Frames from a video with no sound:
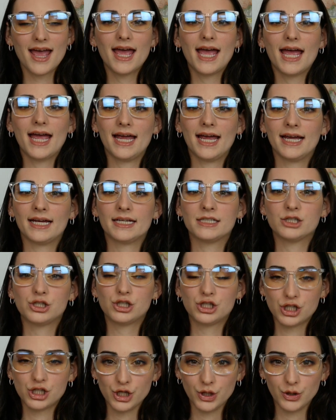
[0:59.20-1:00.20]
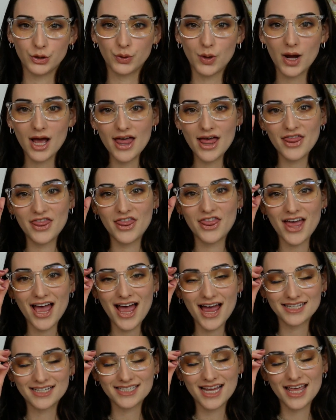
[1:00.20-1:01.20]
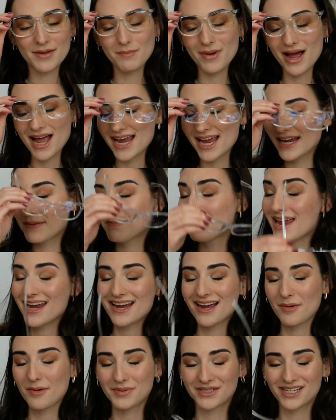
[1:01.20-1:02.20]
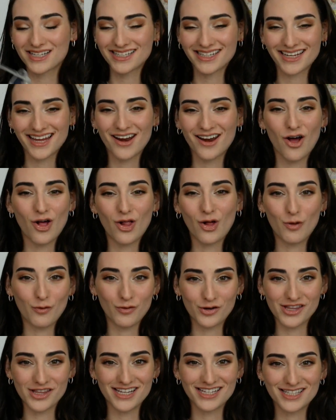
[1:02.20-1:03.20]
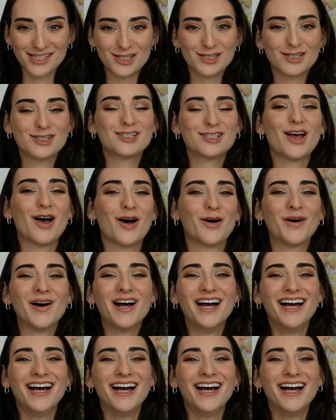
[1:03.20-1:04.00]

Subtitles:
and two, that my makeup doesn't get all over these. So